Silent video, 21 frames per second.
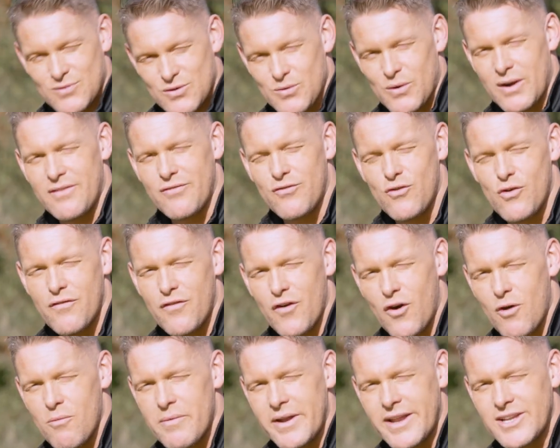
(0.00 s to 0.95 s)

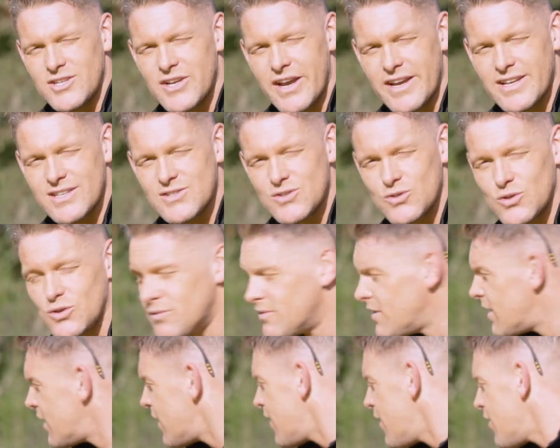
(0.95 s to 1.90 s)
24-volt mini chainsaw.
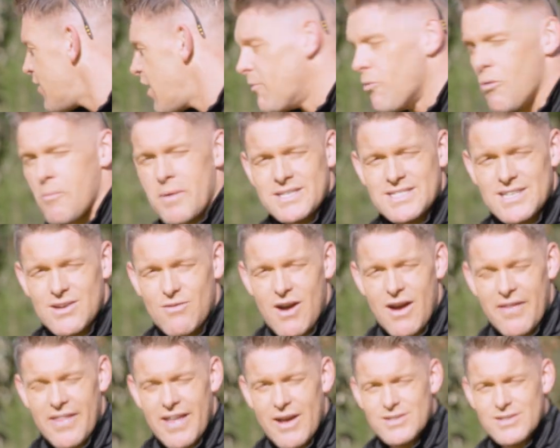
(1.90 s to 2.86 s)
No more messing around now,